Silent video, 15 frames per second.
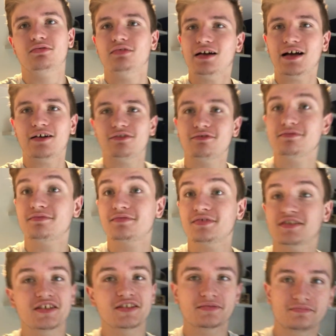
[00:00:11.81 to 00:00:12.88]
Wow,
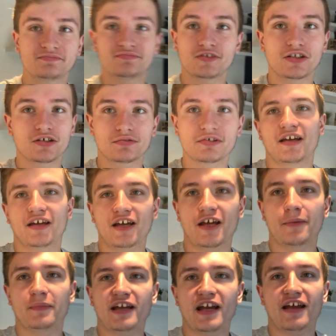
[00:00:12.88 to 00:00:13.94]
uh, awkward.
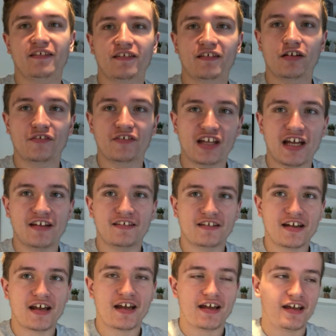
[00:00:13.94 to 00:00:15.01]
Um, but yeah, it's another day
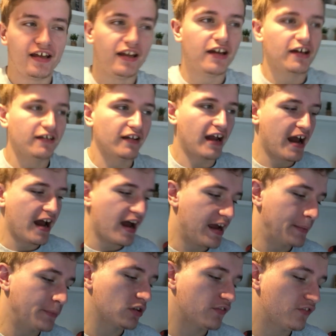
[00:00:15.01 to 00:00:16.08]
today and
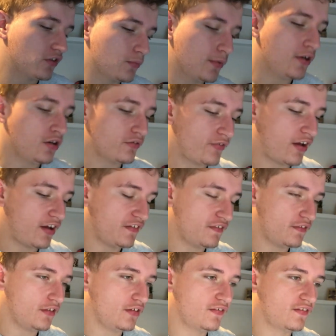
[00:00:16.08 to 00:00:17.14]
I'm going for a walk very
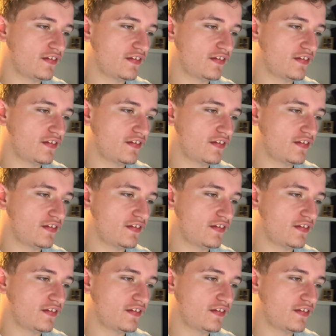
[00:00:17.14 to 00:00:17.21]
soon.